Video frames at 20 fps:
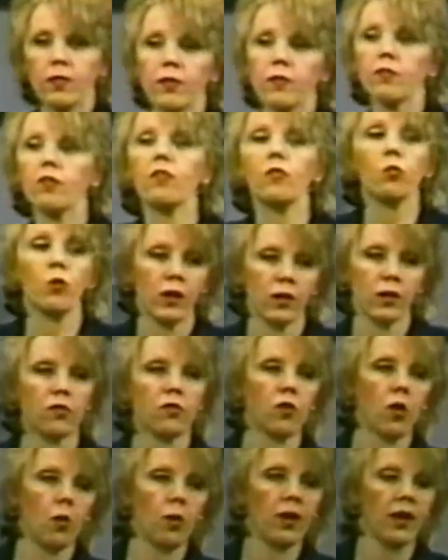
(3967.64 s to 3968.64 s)
This is what is
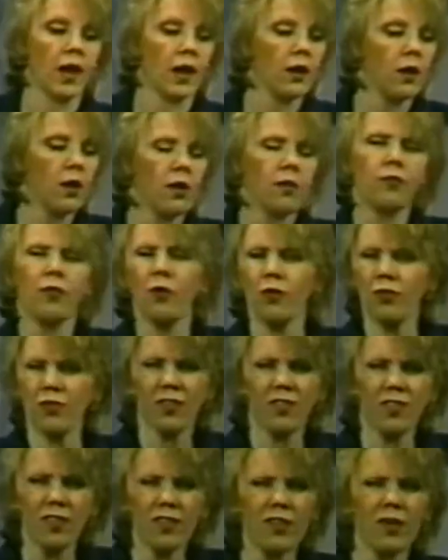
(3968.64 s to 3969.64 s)
going on. Folks,
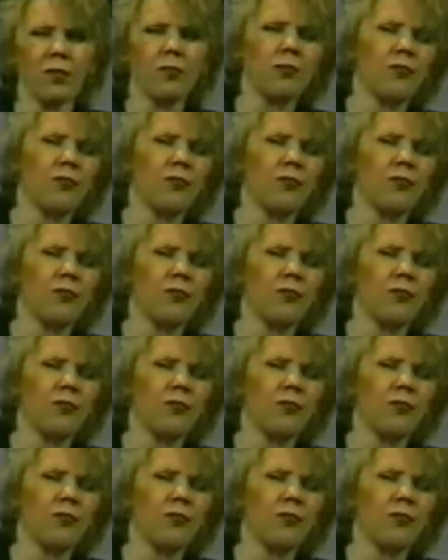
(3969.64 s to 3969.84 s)
this isn't